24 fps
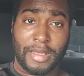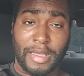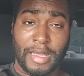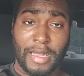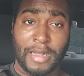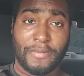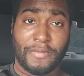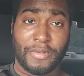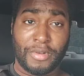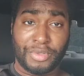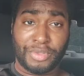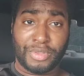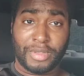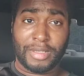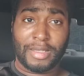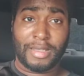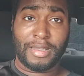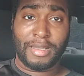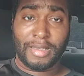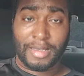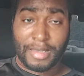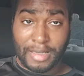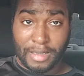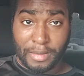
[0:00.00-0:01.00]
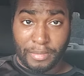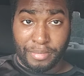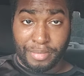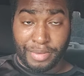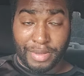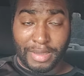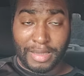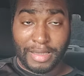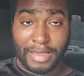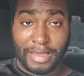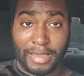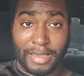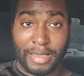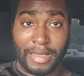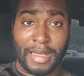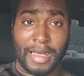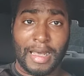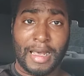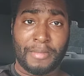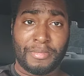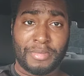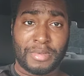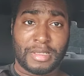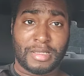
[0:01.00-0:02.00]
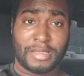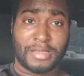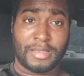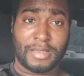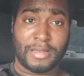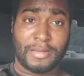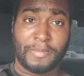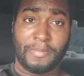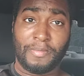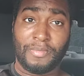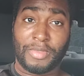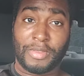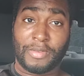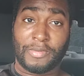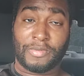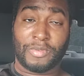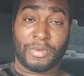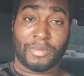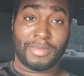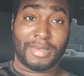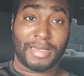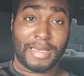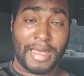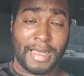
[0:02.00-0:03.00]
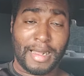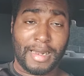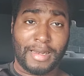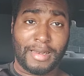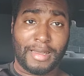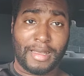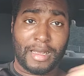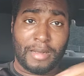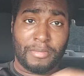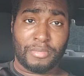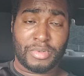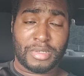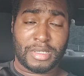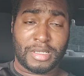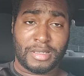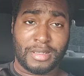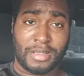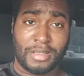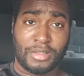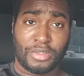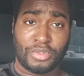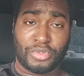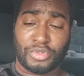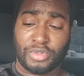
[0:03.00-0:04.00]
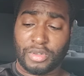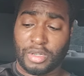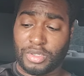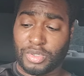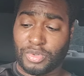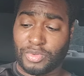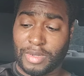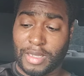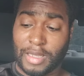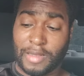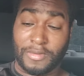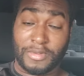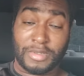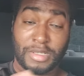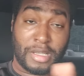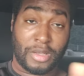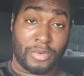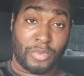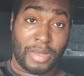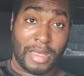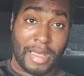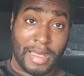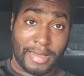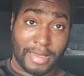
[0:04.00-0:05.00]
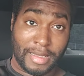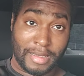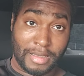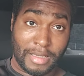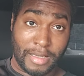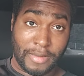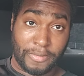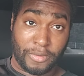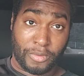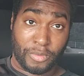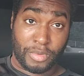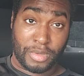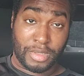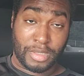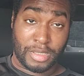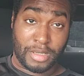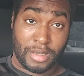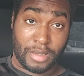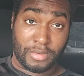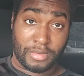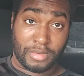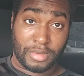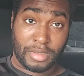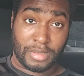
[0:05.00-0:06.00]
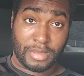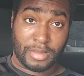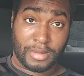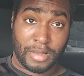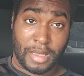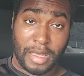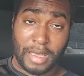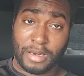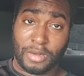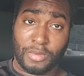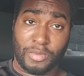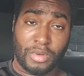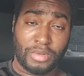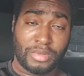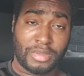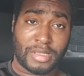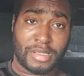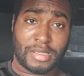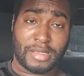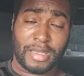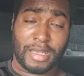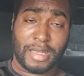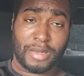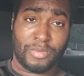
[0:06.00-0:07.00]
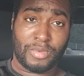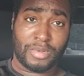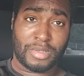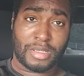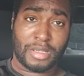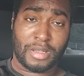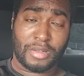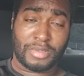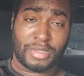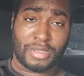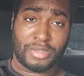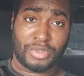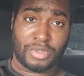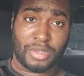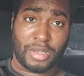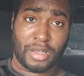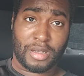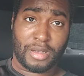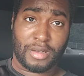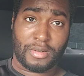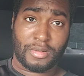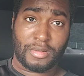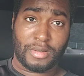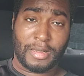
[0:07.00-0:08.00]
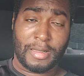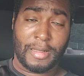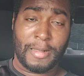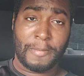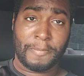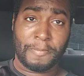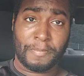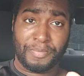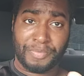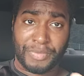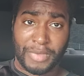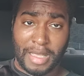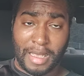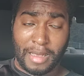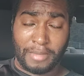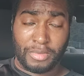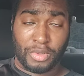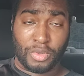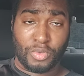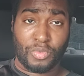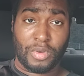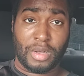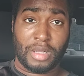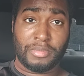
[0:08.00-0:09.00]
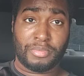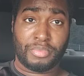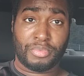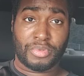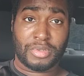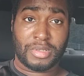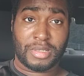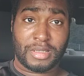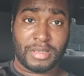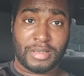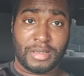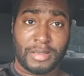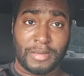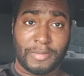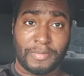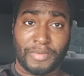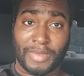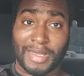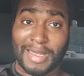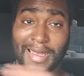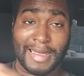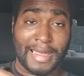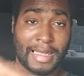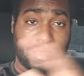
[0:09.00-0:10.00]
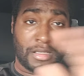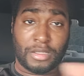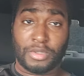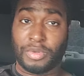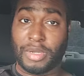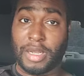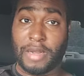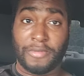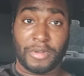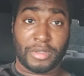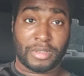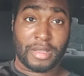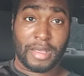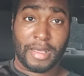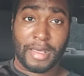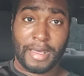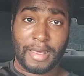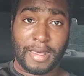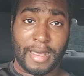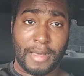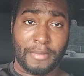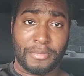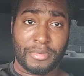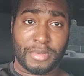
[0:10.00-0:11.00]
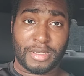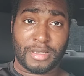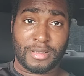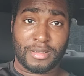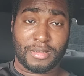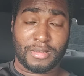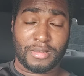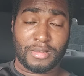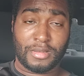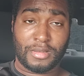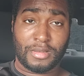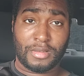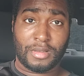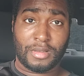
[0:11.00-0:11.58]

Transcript: everything completely opposite from 99% of the truck drivers. That way I get different results. I don't want the same results as y'all. I'm the 1%. I got to do everything opposite.